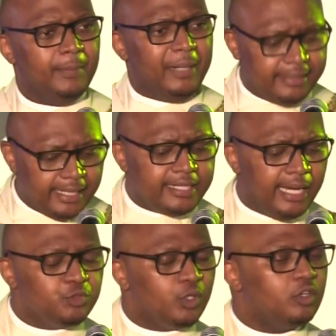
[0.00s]
But there are
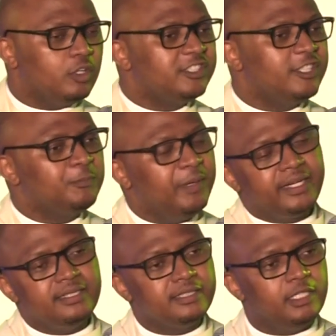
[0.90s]
times where God sits
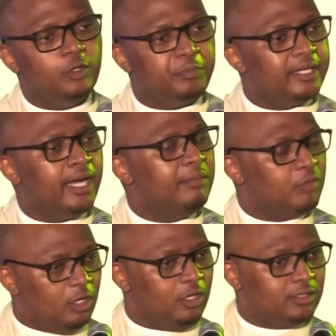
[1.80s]
back and says, no, but I am
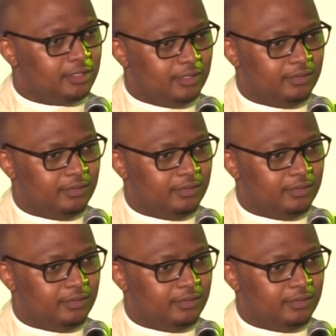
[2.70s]
God.